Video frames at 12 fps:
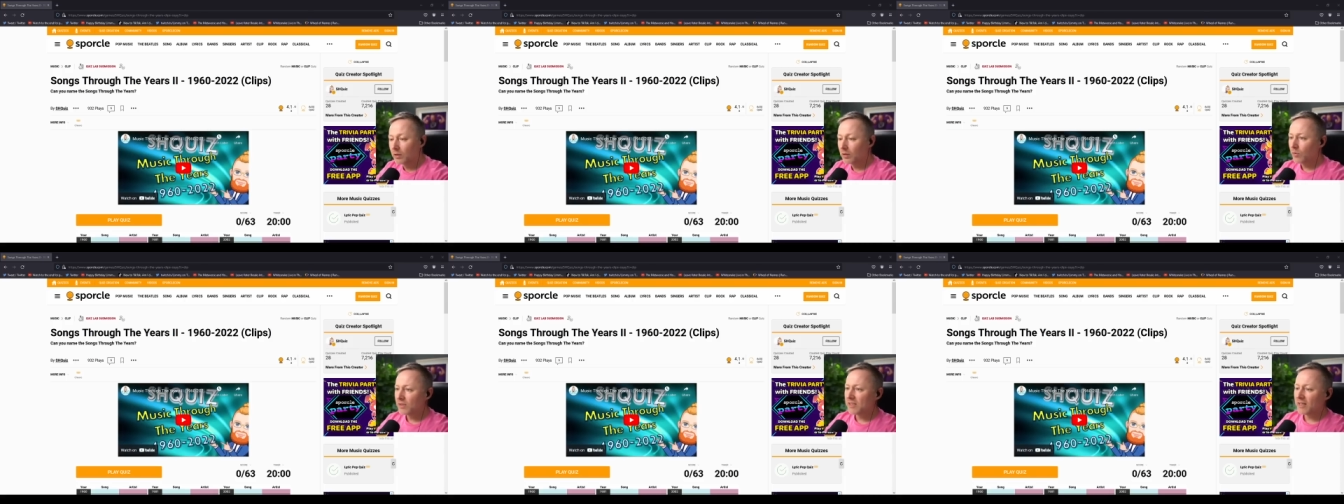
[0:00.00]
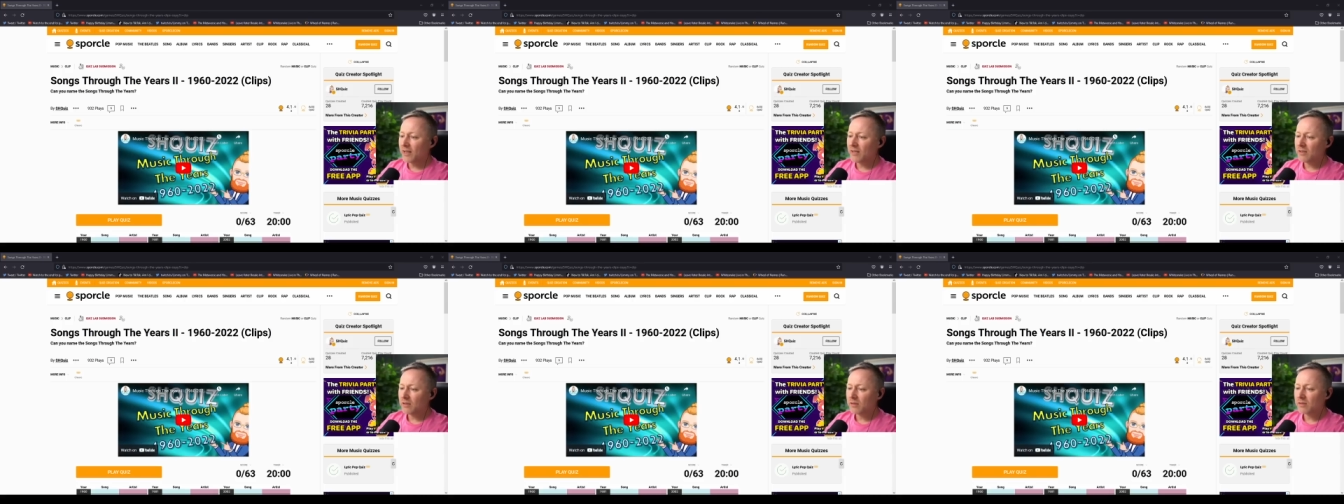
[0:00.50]
What is it
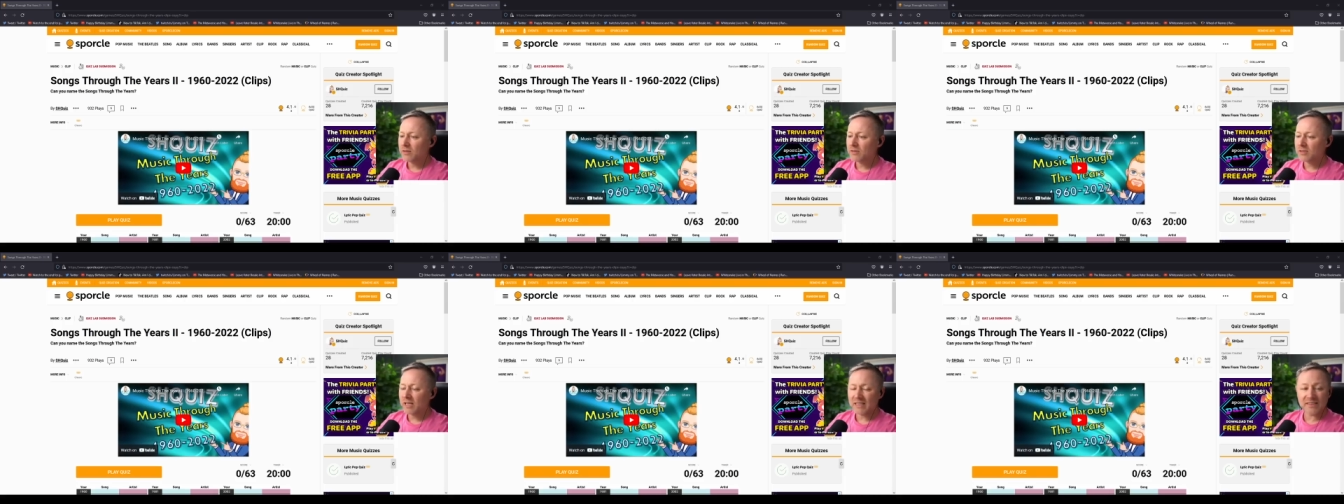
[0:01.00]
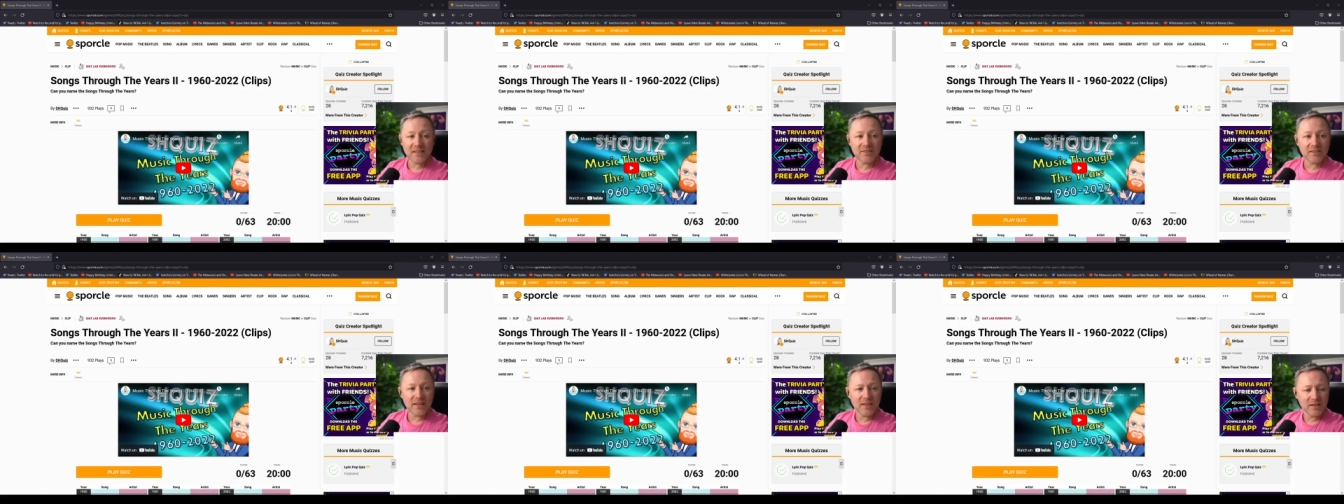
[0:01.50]
again?
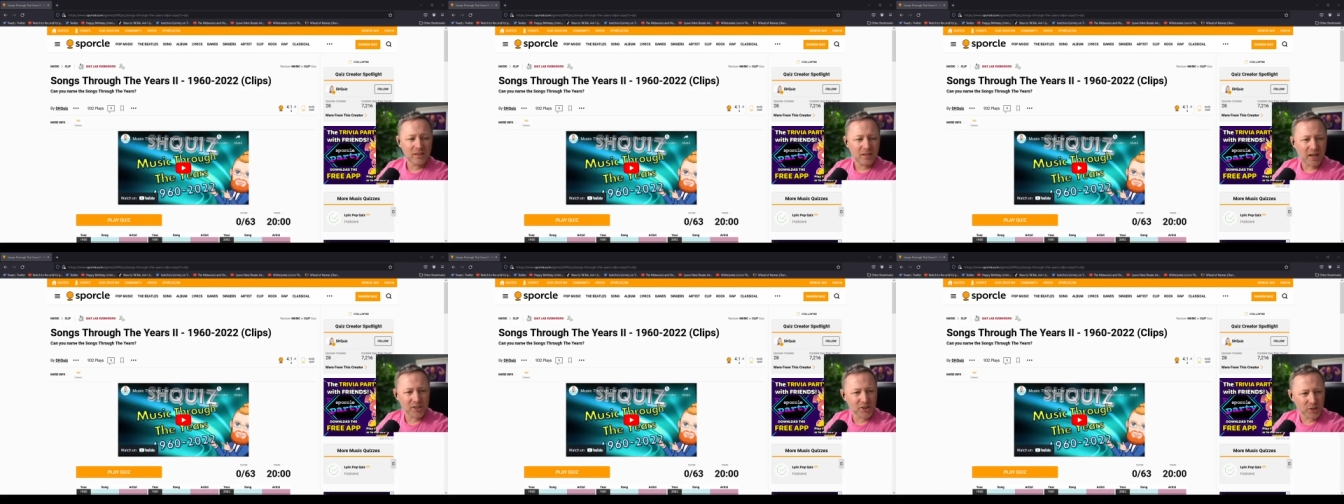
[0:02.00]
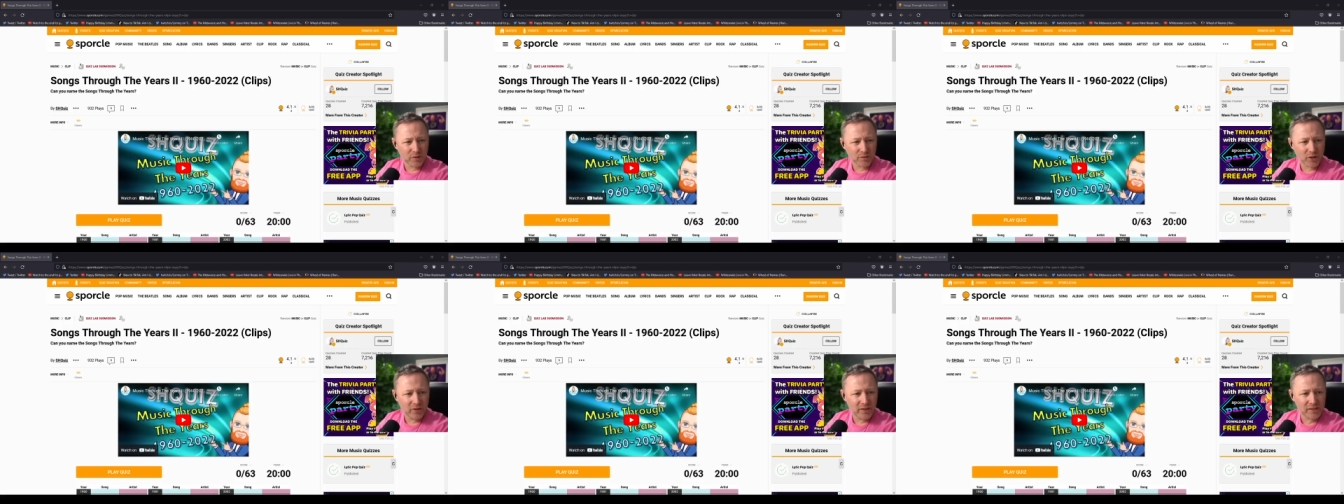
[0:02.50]
sixty-three. I shouldn't have
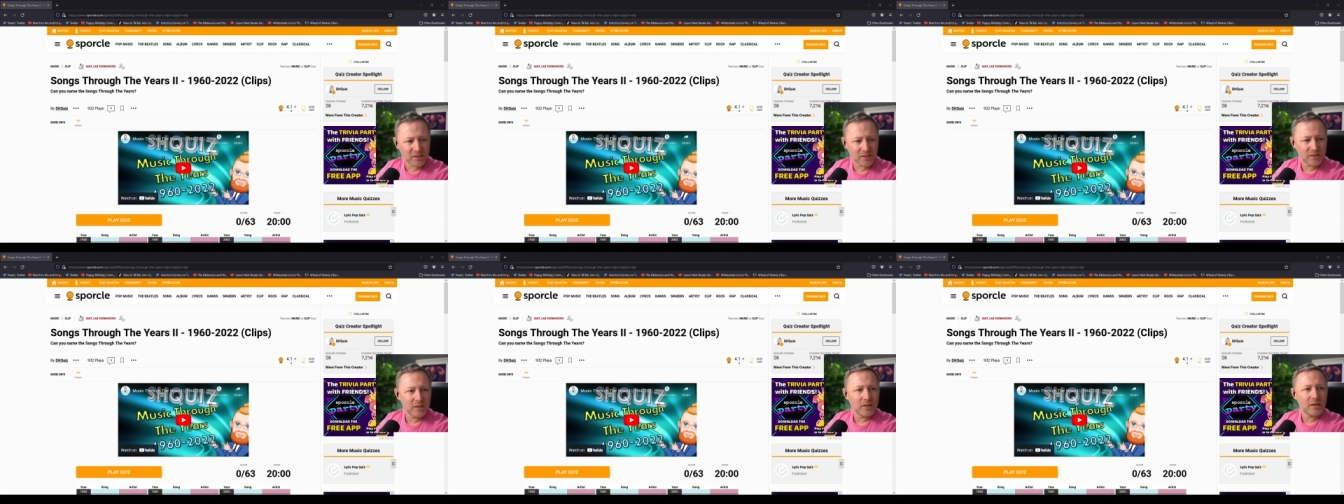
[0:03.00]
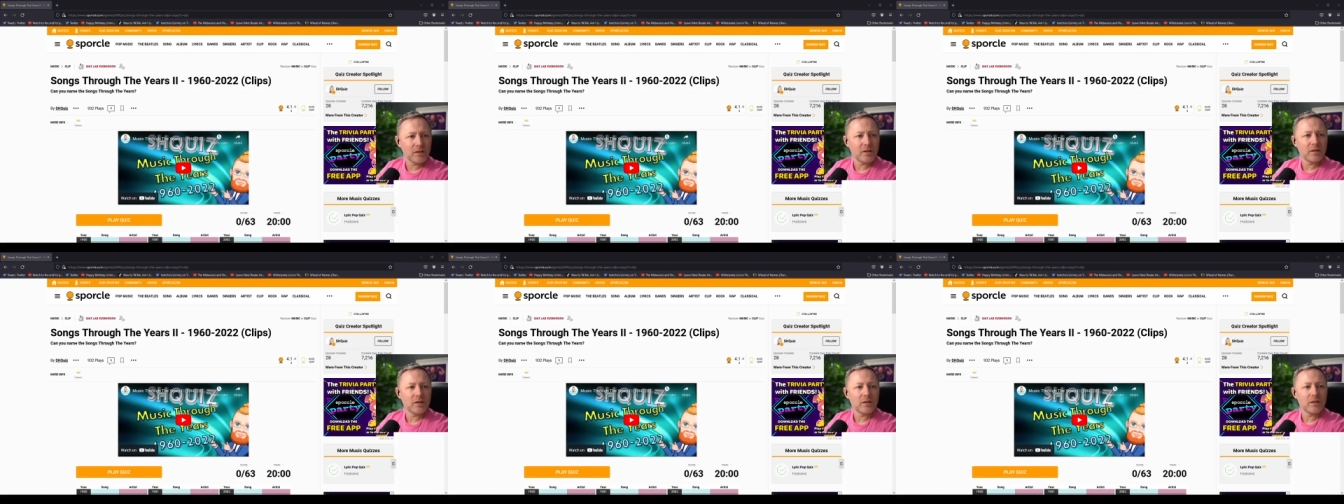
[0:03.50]
done this.
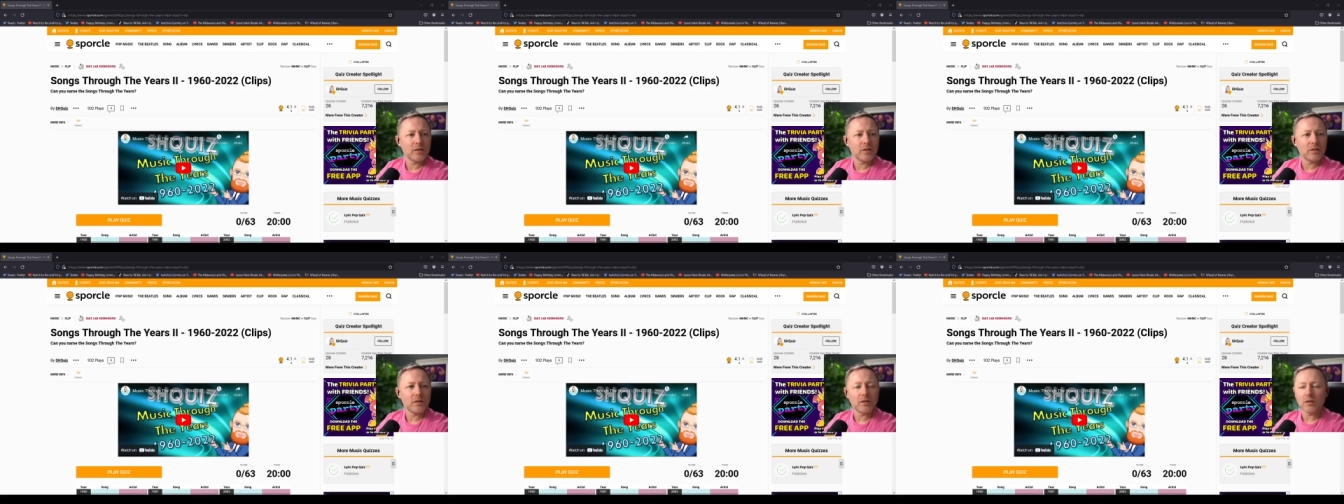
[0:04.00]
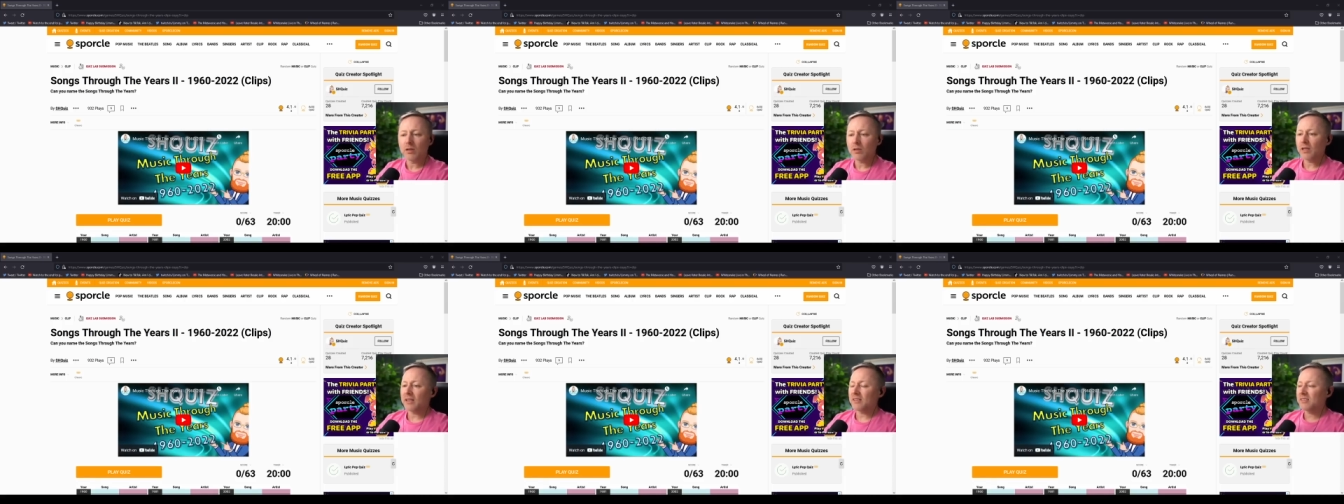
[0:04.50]

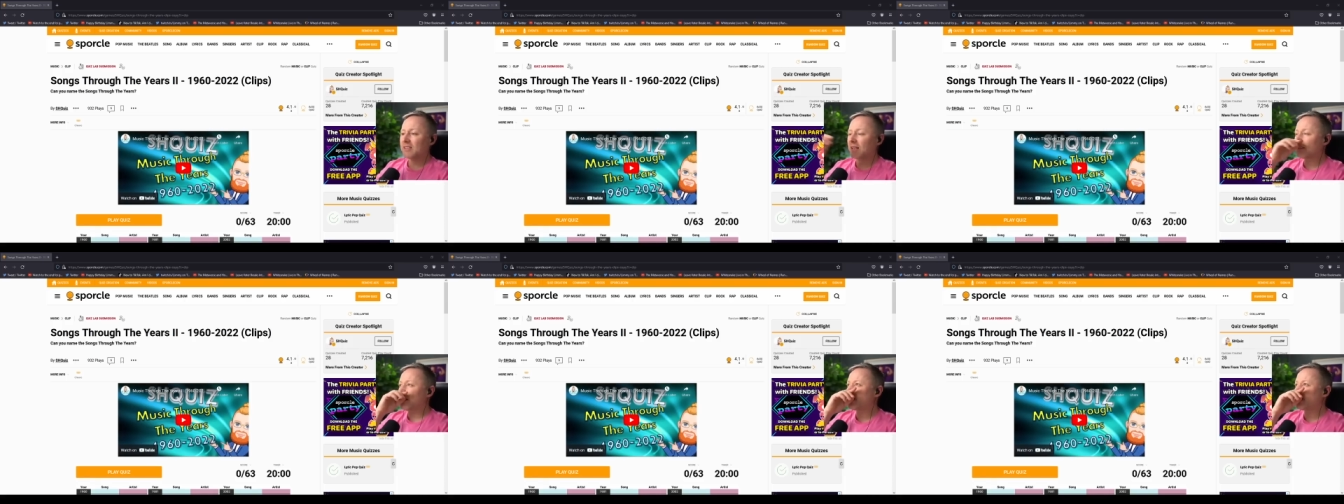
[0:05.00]
Like, there's sixty.